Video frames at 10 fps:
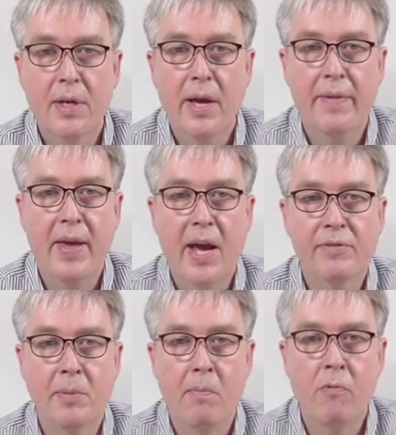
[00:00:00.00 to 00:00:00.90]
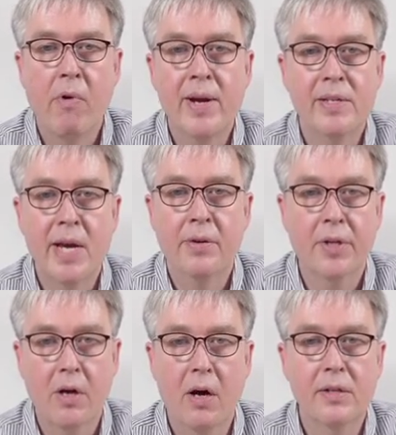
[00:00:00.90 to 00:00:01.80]
and they have to write down
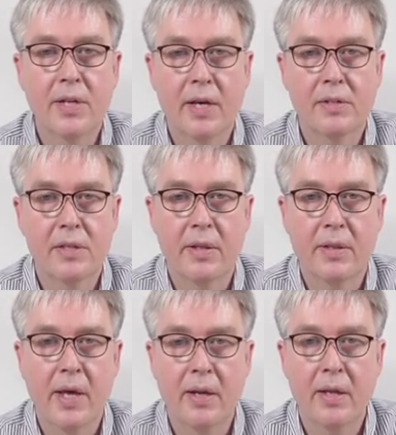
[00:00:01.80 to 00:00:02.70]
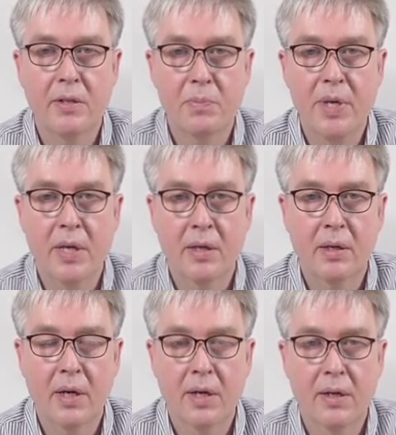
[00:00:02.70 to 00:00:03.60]
the context that, that it's
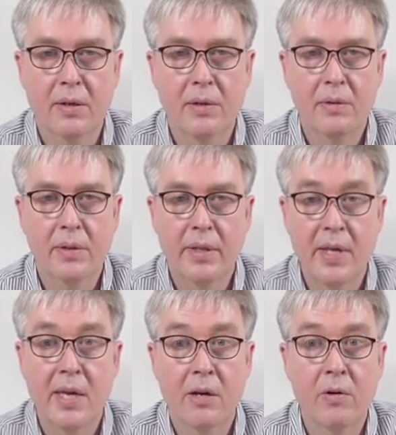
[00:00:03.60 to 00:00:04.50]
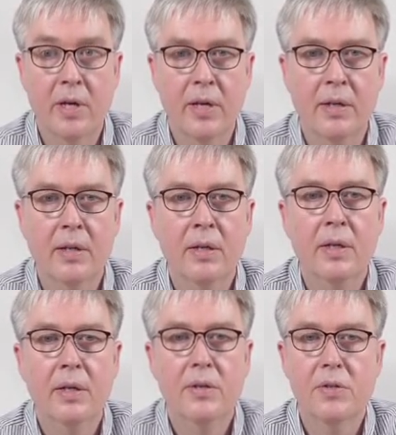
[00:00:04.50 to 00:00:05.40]
being, uh, that they hear it in.
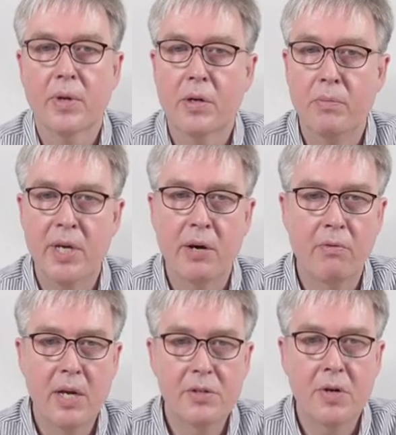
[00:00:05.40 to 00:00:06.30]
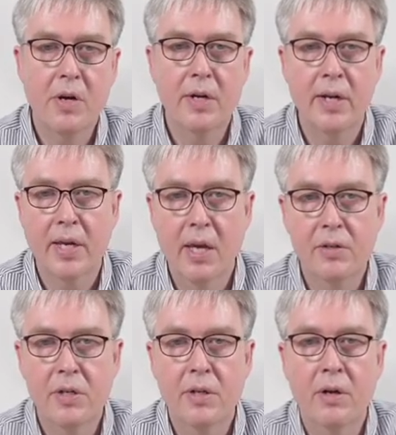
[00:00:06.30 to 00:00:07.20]
So it could be at a restaurant, in a
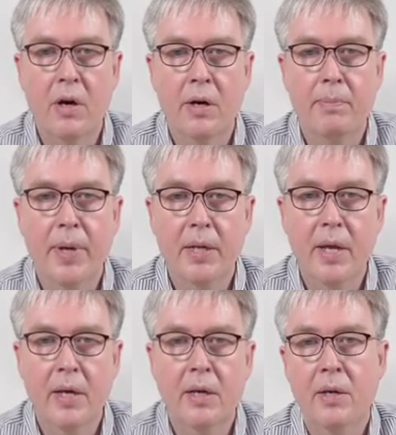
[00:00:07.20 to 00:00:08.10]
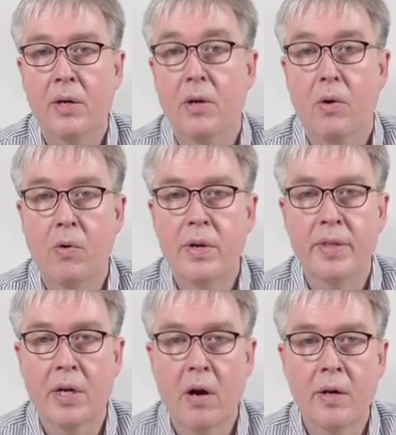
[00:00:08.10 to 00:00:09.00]
kitchen, on a picnic, or in
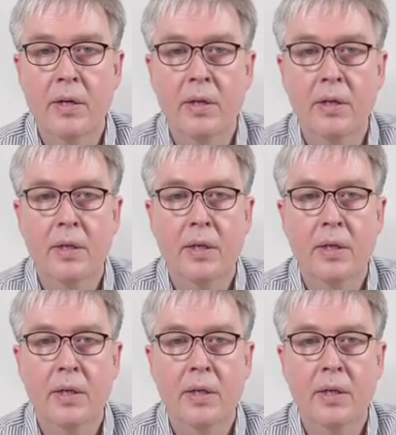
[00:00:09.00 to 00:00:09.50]
the garden.